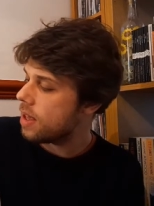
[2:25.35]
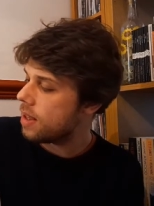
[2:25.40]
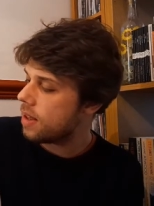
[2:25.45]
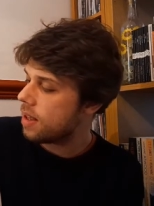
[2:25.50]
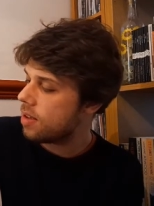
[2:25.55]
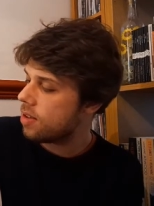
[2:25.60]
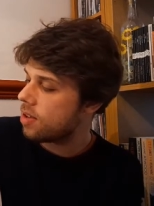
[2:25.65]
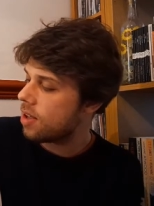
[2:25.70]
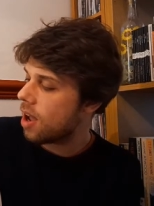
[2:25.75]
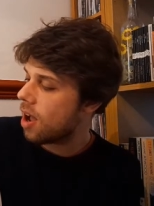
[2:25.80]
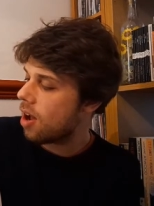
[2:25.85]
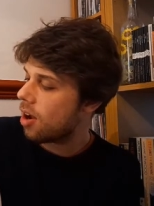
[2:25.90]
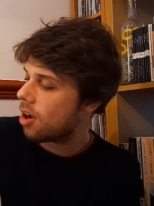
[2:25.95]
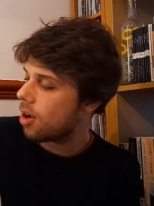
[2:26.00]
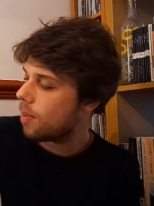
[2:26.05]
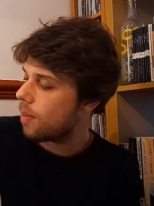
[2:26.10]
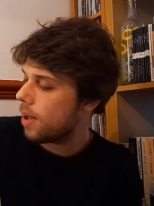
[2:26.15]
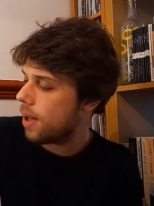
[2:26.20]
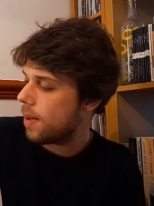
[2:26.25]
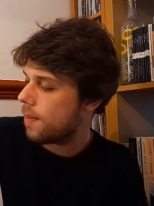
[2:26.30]
this darker
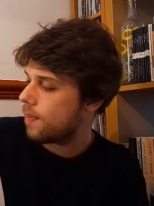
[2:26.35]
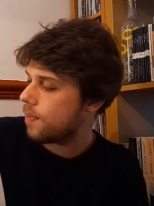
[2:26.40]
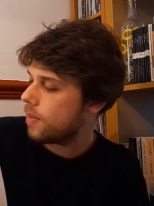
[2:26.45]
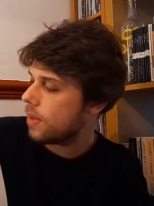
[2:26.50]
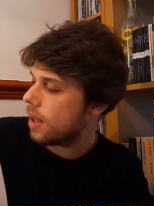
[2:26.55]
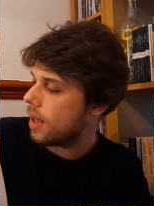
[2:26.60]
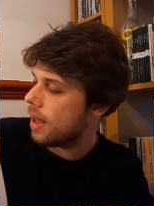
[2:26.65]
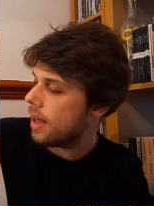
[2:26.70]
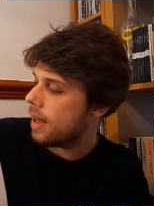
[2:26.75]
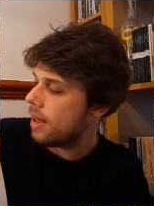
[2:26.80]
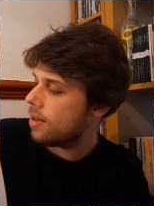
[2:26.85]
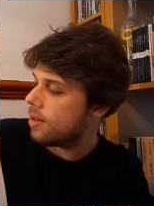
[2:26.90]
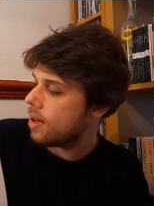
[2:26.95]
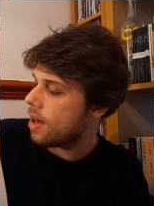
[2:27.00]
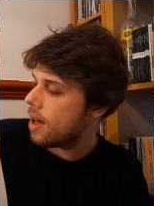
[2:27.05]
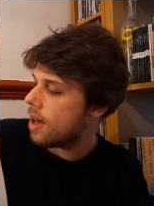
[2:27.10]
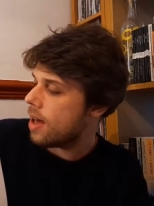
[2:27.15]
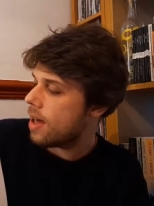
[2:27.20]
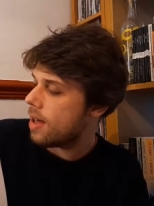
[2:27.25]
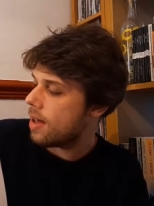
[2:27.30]
bit is
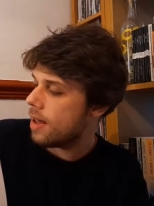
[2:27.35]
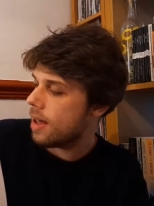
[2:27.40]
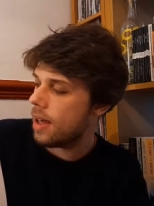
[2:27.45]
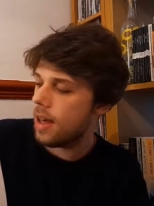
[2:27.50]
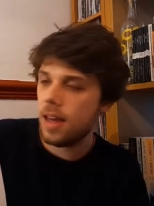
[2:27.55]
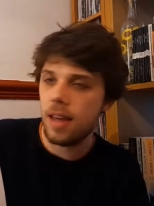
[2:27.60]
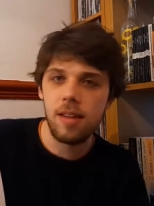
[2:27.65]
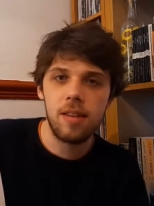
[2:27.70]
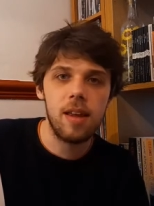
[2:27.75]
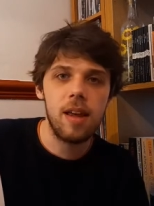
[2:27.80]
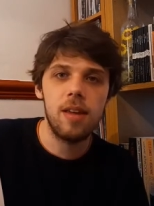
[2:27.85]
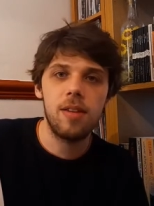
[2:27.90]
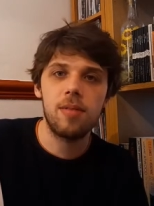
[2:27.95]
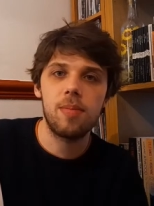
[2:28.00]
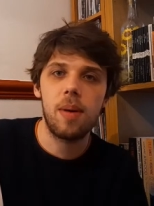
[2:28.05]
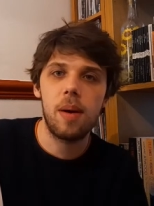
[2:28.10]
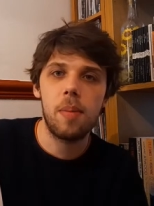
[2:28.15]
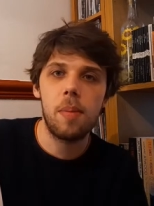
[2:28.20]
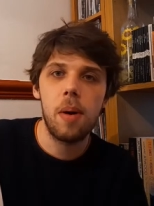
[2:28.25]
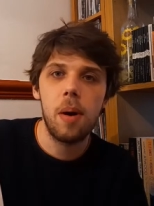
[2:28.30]

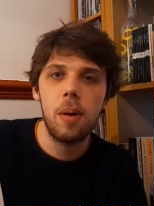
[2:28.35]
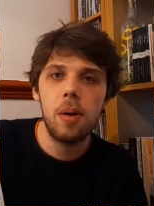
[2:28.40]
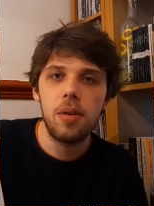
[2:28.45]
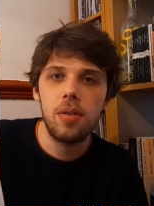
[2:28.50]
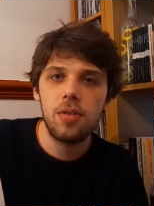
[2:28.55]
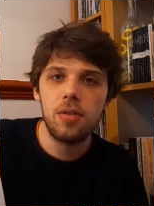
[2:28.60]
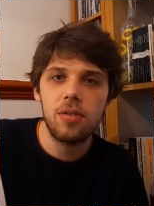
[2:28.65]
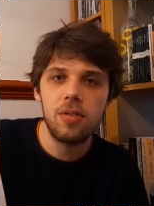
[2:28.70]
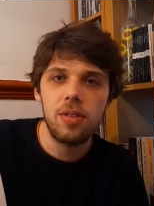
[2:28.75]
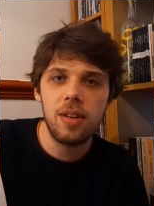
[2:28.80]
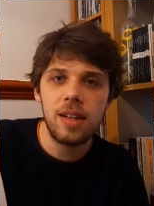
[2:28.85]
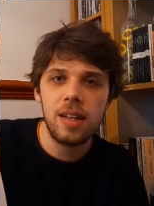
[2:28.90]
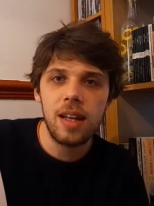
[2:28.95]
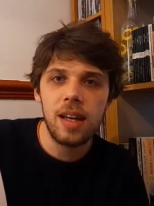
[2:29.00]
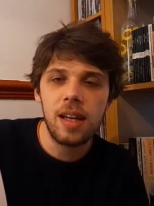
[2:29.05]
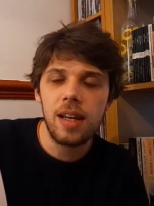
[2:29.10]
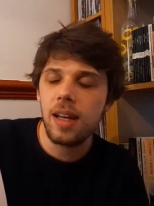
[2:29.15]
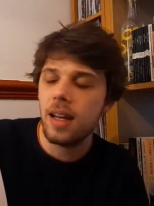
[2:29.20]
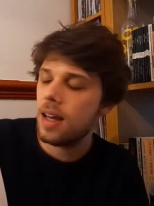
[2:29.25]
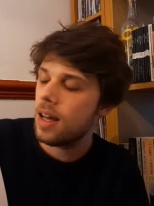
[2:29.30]
my poetry
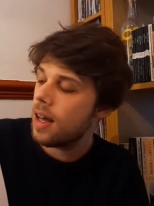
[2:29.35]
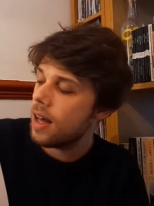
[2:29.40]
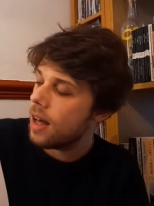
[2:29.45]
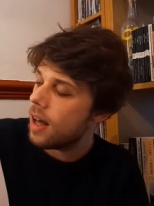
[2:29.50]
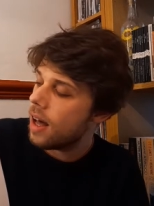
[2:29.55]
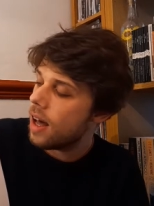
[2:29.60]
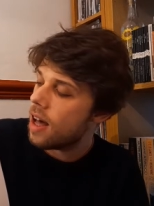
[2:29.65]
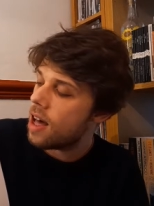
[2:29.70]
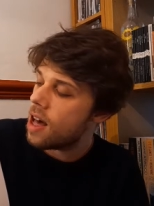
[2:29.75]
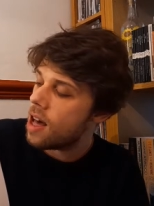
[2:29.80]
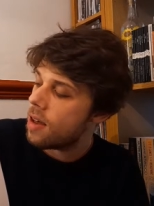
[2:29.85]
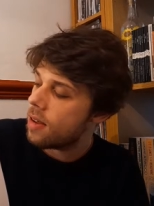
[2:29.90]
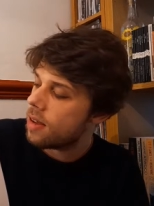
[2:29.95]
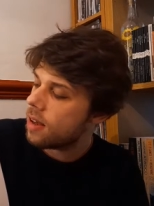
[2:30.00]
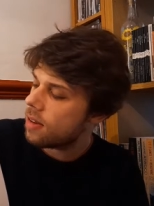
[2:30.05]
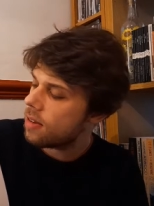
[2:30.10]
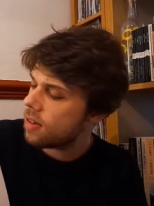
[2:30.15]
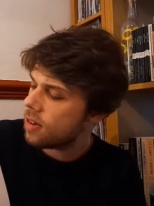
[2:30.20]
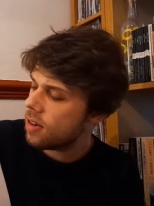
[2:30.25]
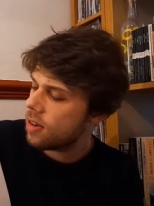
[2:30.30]
reading. So
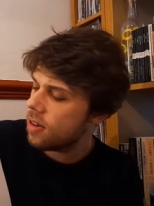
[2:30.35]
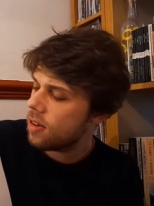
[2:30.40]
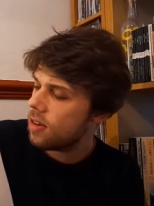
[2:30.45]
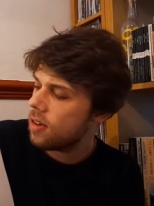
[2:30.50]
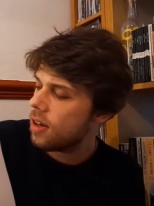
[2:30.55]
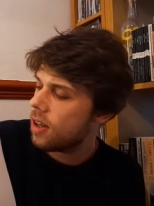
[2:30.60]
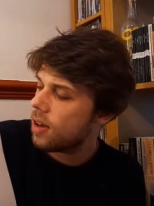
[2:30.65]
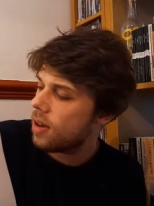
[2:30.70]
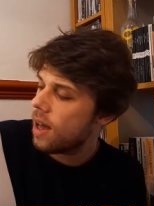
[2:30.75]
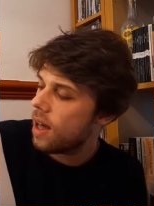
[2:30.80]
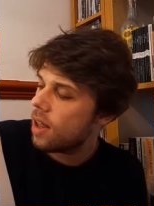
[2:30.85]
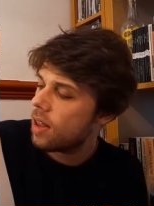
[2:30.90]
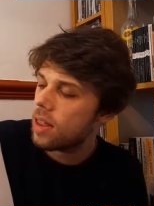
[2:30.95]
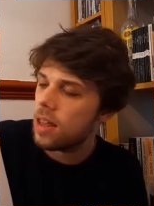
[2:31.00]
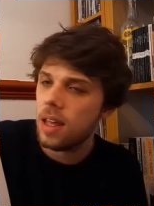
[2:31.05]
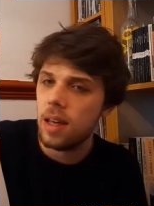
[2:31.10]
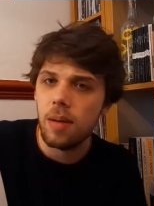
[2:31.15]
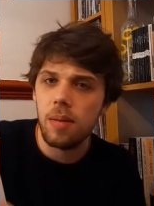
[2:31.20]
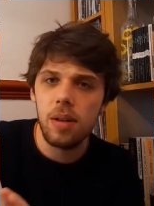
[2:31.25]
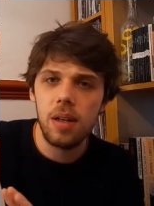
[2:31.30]
that's a good, you know,
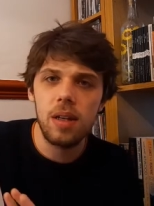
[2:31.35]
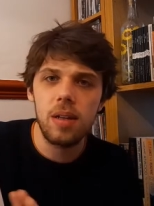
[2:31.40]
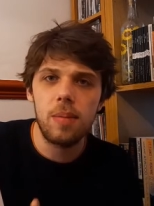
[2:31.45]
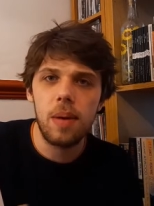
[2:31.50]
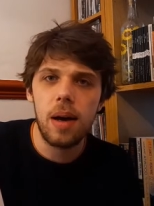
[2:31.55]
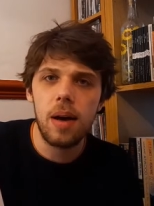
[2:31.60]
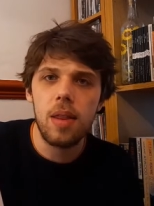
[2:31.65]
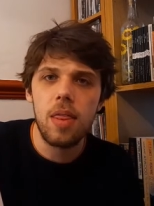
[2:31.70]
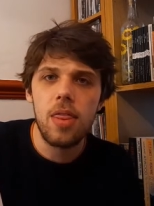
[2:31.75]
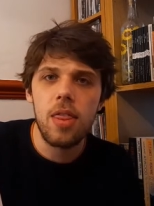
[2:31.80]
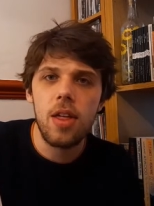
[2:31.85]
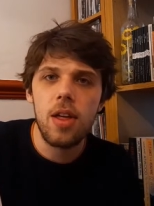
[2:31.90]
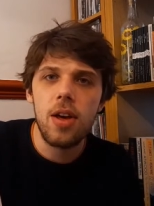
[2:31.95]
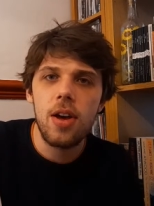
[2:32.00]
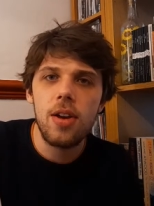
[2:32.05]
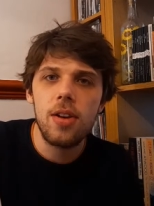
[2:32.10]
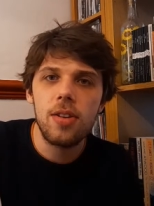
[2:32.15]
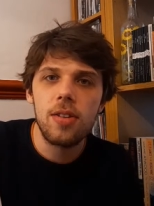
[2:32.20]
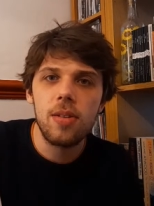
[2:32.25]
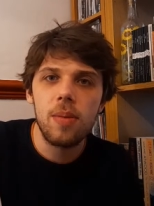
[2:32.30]
healthy about a
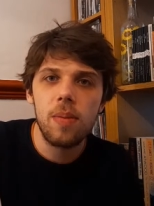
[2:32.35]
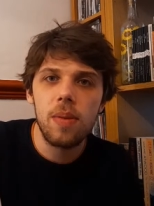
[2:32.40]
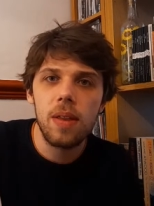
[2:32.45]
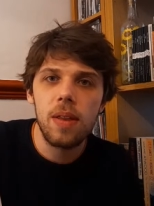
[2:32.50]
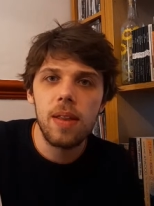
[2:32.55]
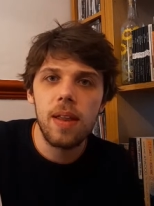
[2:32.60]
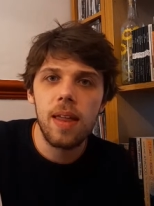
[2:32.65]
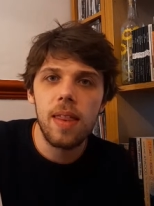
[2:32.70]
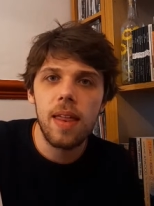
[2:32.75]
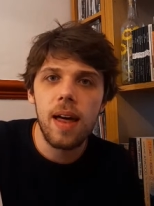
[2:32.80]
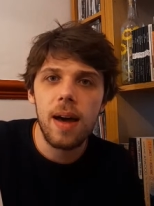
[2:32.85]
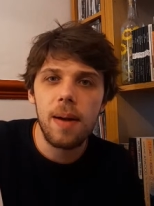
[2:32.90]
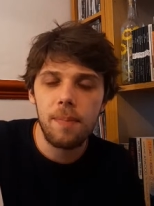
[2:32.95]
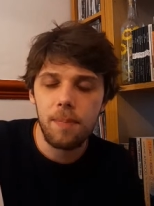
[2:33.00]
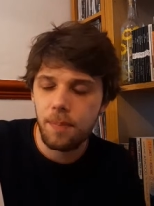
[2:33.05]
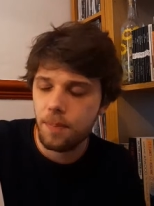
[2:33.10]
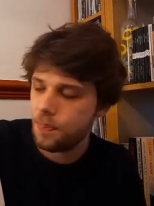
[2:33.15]
third, something like that.